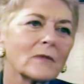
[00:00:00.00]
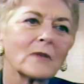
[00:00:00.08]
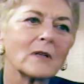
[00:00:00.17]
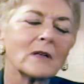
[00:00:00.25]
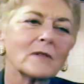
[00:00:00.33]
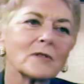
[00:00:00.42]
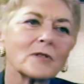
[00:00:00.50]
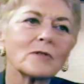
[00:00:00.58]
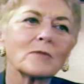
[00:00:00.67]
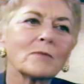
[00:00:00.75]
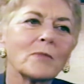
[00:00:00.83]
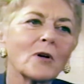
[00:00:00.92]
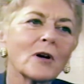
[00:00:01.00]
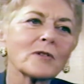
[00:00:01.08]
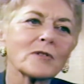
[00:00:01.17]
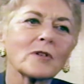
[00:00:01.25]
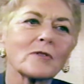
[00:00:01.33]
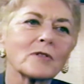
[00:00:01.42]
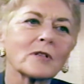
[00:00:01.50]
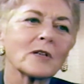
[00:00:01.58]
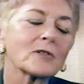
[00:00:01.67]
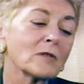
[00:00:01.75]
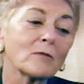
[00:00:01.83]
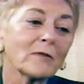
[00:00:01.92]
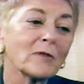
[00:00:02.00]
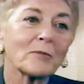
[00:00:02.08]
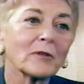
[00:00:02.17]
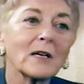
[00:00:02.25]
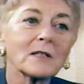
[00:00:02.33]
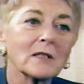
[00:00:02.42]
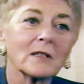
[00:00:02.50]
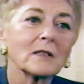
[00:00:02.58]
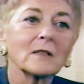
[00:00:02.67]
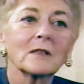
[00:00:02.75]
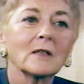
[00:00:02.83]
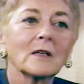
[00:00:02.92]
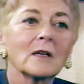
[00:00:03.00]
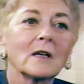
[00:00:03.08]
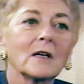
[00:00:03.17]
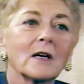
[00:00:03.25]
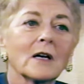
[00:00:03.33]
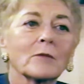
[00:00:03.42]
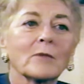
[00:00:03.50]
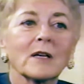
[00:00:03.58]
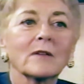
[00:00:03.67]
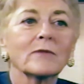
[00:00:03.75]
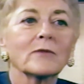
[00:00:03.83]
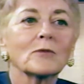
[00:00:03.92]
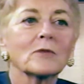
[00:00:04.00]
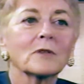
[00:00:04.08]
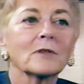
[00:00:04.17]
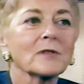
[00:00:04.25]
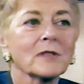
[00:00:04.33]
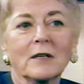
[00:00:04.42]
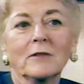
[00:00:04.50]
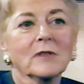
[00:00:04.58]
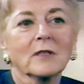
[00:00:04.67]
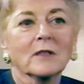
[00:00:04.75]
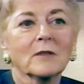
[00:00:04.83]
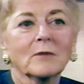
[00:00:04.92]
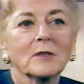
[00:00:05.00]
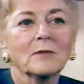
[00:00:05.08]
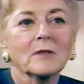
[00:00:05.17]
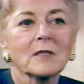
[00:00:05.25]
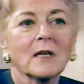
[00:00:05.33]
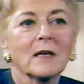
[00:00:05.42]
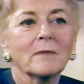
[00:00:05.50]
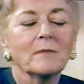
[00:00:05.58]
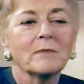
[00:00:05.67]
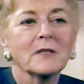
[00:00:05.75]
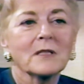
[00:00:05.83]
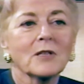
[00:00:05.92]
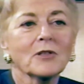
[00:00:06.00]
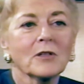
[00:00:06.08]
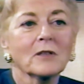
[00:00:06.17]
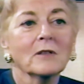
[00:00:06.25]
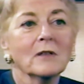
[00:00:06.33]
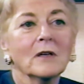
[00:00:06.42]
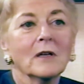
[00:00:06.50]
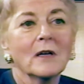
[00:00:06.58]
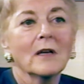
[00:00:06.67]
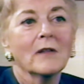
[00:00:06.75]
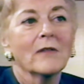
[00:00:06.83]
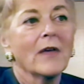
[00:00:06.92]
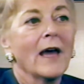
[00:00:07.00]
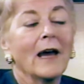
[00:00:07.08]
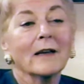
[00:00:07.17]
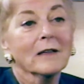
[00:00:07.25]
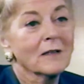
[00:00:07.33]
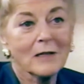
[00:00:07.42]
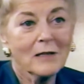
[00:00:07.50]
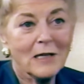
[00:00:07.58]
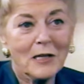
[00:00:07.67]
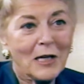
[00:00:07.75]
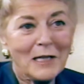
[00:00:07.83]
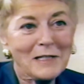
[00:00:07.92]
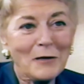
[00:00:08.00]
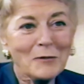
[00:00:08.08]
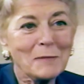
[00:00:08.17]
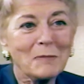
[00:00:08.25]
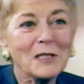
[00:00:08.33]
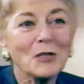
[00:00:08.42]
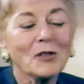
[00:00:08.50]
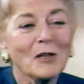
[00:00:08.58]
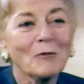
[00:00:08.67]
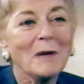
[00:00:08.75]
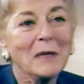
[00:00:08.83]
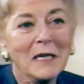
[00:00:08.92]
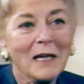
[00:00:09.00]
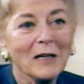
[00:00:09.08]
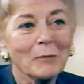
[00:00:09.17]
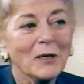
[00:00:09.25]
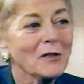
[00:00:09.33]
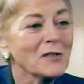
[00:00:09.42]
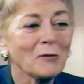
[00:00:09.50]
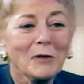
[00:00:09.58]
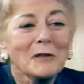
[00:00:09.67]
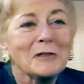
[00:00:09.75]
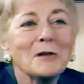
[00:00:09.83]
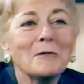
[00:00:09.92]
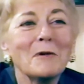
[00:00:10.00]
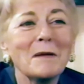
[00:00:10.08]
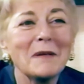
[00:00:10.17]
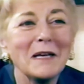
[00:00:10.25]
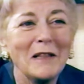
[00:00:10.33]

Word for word: the Student Bar Association. I ran for president. I ran for secretary, which was a position that, and, and you can't say it was a position that women held because there were only two women